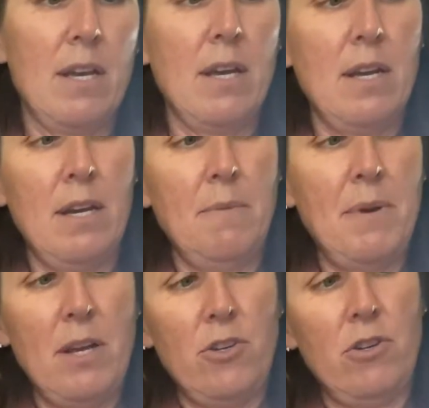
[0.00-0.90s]
I'm
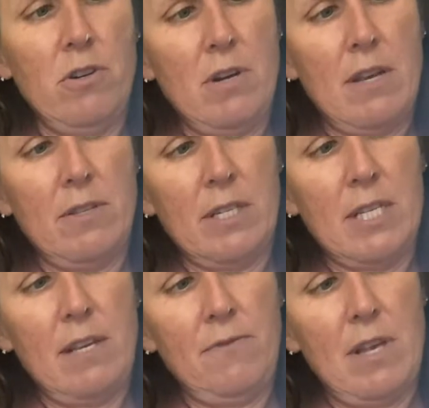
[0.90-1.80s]
not sure how
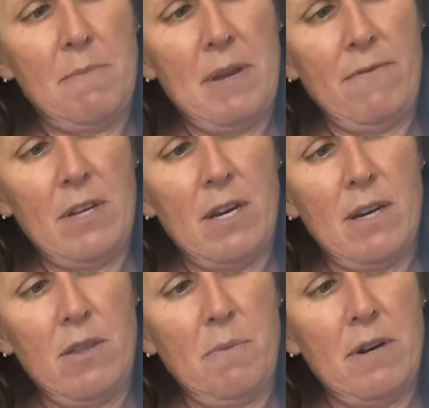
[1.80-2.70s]
successful. I may have to get
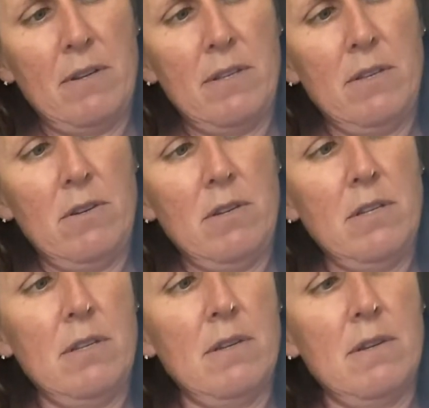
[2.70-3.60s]
another pair of
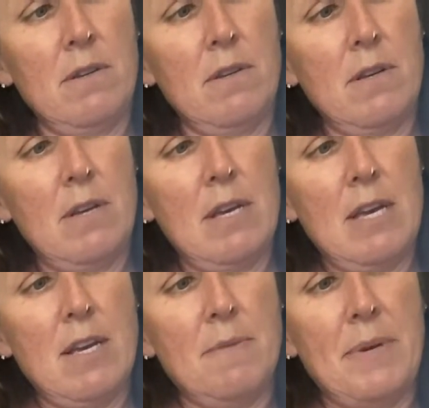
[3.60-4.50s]
scissors,
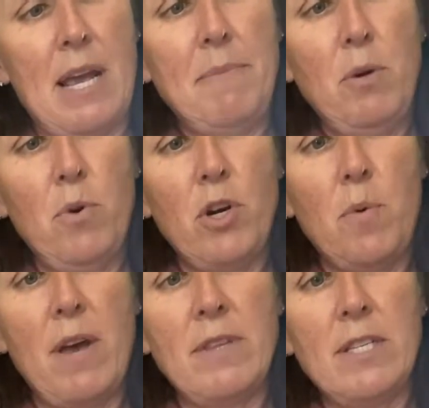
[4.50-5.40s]
but I'm going to work
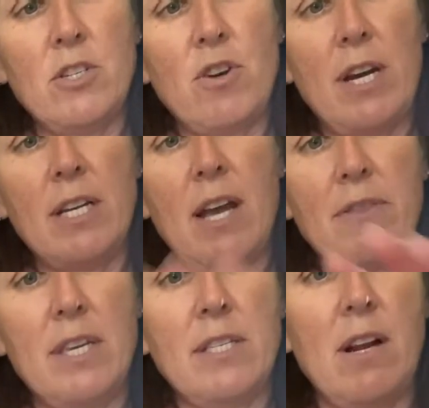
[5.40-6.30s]
away on this and trying to
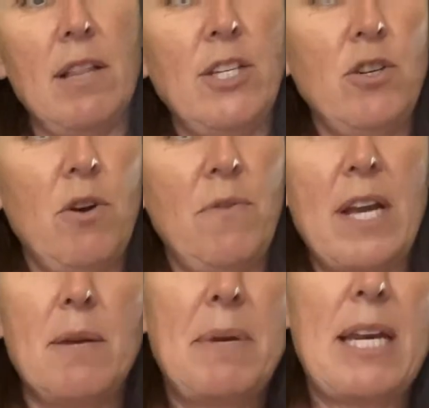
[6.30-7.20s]
cut this, and I'll let you know if I
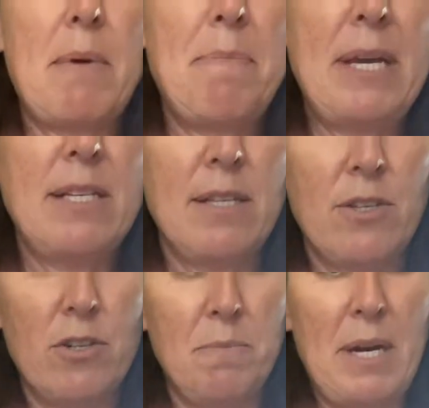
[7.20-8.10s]
end up getting my pig
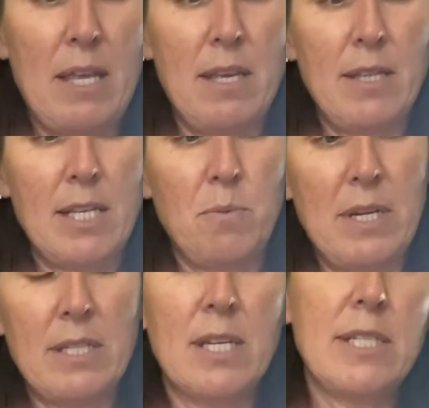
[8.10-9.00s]
scissors, but I think that's what
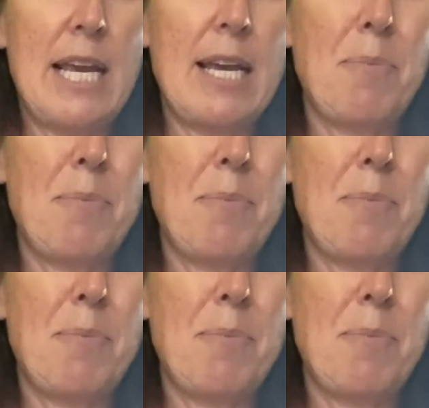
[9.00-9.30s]
it's going to take.